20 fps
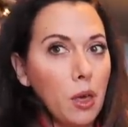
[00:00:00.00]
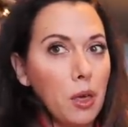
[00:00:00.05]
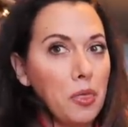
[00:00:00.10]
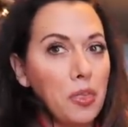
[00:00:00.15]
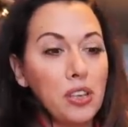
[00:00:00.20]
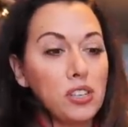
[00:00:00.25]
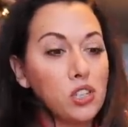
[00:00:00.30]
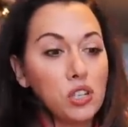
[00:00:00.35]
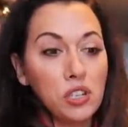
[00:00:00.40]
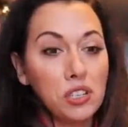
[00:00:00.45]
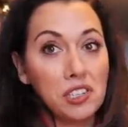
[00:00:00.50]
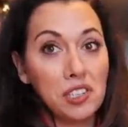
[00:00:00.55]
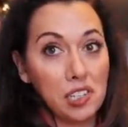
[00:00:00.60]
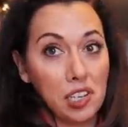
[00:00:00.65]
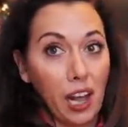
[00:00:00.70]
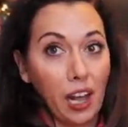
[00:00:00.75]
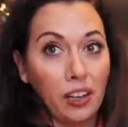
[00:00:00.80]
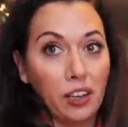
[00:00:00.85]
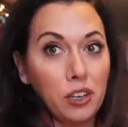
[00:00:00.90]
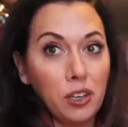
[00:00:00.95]
This could
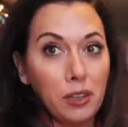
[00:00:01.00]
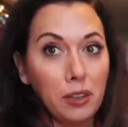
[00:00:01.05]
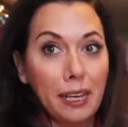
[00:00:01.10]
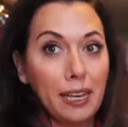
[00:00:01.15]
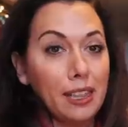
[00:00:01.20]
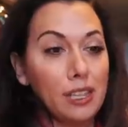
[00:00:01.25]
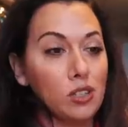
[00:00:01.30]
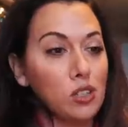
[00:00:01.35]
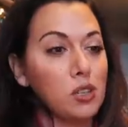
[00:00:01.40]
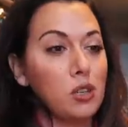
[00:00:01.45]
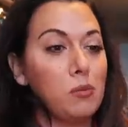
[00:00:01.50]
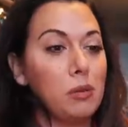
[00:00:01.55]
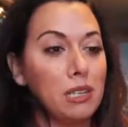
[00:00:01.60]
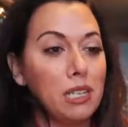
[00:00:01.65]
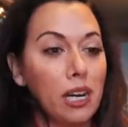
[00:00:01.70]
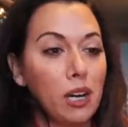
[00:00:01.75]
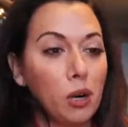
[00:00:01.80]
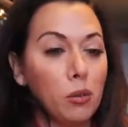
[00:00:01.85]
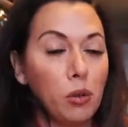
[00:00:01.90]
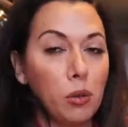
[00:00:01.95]
suck. Like this could be
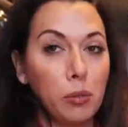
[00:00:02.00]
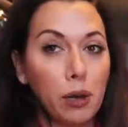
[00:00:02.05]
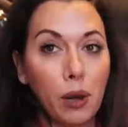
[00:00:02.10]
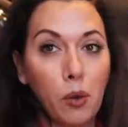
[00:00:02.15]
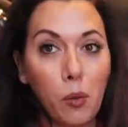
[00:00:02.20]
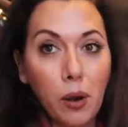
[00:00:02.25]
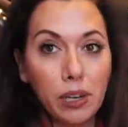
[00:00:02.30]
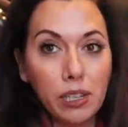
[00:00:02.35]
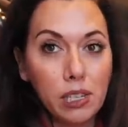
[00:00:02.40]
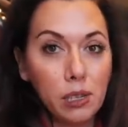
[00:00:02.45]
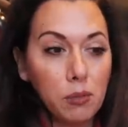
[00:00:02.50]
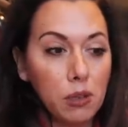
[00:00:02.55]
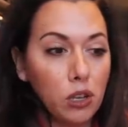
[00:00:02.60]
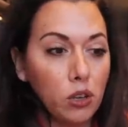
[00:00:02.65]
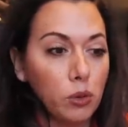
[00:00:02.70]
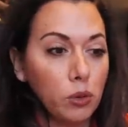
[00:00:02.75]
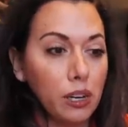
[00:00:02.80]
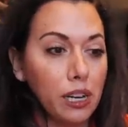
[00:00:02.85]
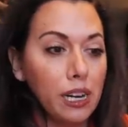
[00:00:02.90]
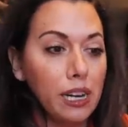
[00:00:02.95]
terrible, but I wanted something
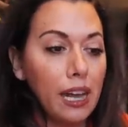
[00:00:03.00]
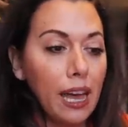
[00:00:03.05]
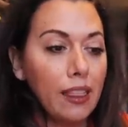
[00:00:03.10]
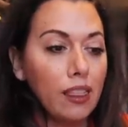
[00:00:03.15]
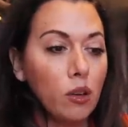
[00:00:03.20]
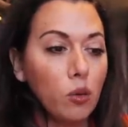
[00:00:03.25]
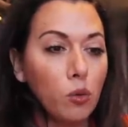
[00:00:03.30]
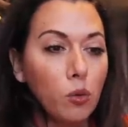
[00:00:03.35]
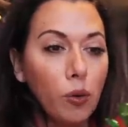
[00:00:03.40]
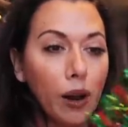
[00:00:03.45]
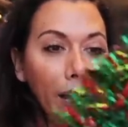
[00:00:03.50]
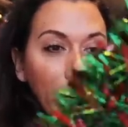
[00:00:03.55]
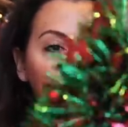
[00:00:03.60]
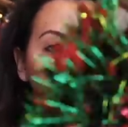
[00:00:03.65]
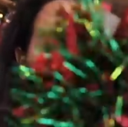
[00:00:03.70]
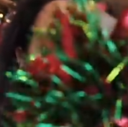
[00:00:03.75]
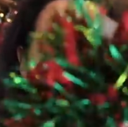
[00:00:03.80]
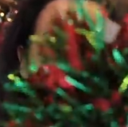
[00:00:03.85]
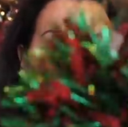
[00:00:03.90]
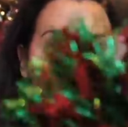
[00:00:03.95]
green and the red
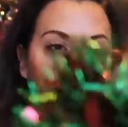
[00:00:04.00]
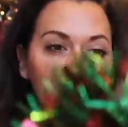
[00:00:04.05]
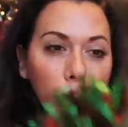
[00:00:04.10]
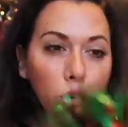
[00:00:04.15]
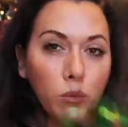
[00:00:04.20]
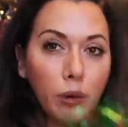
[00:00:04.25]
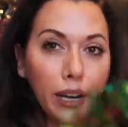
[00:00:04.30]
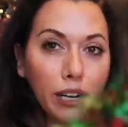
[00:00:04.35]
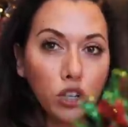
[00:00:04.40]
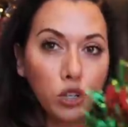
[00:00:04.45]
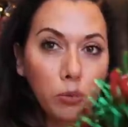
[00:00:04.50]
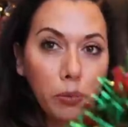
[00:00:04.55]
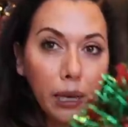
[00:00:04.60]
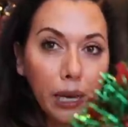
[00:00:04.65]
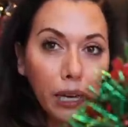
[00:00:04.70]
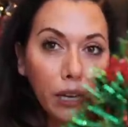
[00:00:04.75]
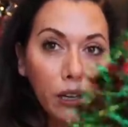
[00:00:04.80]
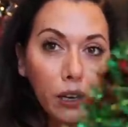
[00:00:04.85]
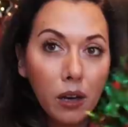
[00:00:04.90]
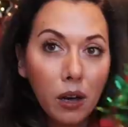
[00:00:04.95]
is almost like reddish
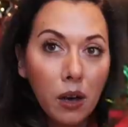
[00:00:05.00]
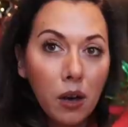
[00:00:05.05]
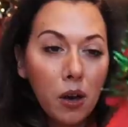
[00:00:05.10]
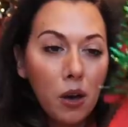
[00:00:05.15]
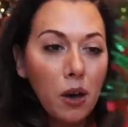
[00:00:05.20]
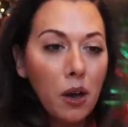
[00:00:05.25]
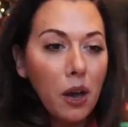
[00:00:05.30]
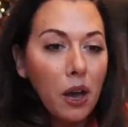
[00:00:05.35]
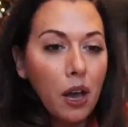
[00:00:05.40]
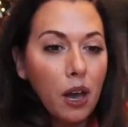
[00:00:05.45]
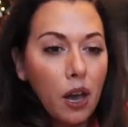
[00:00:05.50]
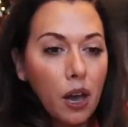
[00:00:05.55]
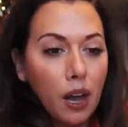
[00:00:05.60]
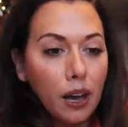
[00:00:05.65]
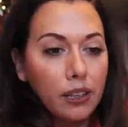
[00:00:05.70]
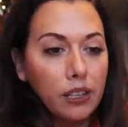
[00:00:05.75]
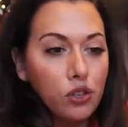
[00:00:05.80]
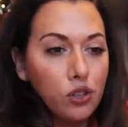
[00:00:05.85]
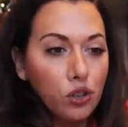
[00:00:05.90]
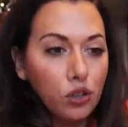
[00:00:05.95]
pink.
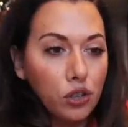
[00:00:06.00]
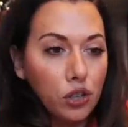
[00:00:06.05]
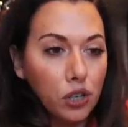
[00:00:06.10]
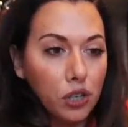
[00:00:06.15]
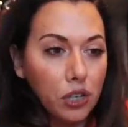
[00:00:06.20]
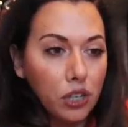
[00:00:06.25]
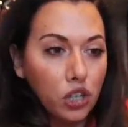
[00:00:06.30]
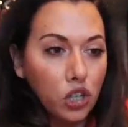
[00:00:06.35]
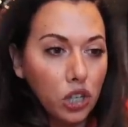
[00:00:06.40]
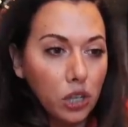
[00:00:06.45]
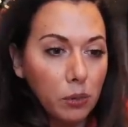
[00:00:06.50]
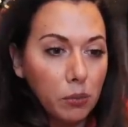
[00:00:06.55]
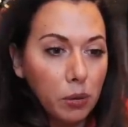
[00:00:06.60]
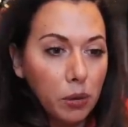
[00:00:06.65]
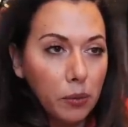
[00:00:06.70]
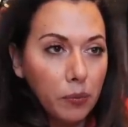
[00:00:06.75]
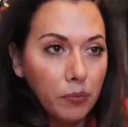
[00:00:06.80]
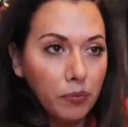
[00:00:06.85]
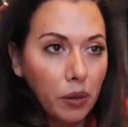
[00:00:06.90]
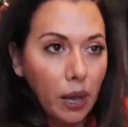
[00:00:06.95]
And these are dirty cheap.
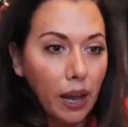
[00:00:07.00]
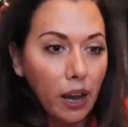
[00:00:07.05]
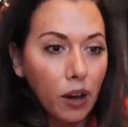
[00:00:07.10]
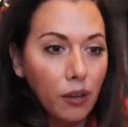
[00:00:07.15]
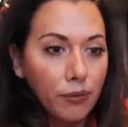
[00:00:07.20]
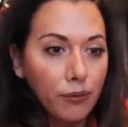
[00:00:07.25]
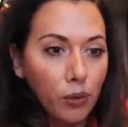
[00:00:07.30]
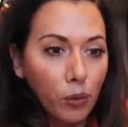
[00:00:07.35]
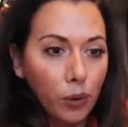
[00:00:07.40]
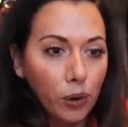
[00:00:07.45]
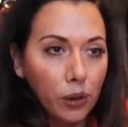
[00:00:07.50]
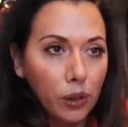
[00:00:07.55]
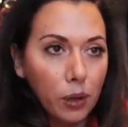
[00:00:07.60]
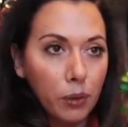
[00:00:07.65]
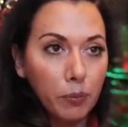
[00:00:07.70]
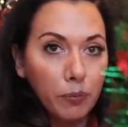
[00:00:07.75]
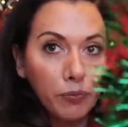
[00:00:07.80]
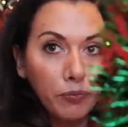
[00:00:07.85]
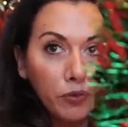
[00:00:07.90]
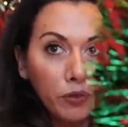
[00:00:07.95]
I got four of
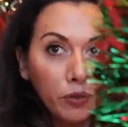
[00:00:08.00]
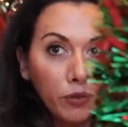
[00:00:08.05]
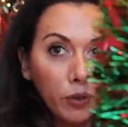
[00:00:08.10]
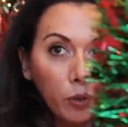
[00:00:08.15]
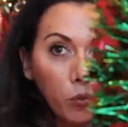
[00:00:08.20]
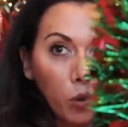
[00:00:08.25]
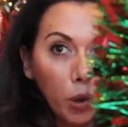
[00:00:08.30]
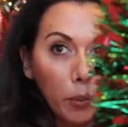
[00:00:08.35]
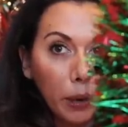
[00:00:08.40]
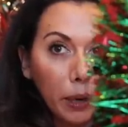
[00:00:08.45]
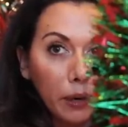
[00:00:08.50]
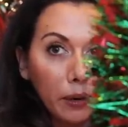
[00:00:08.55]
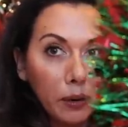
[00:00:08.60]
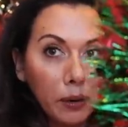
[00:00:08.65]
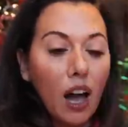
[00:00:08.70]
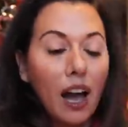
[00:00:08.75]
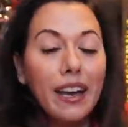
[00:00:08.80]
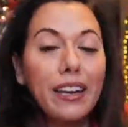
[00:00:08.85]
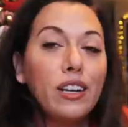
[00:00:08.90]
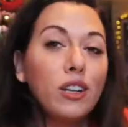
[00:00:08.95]
them from Walmart.
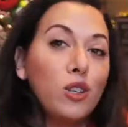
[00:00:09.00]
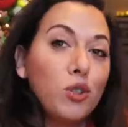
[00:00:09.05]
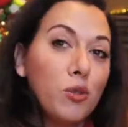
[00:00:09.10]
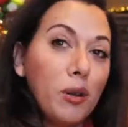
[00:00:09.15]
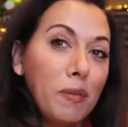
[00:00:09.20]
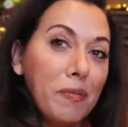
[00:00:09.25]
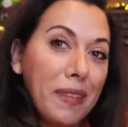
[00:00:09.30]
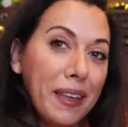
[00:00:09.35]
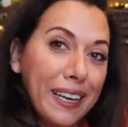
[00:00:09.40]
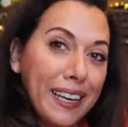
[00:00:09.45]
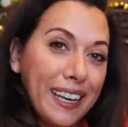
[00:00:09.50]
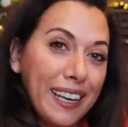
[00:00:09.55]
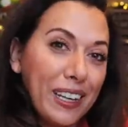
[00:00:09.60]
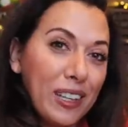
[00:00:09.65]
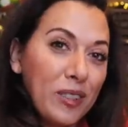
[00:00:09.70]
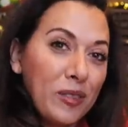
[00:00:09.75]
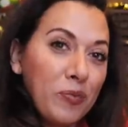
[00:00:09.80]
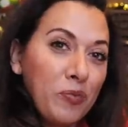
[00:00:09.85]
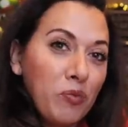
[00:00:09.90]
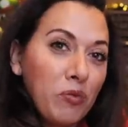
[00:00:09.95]
Here's what I'm thinking.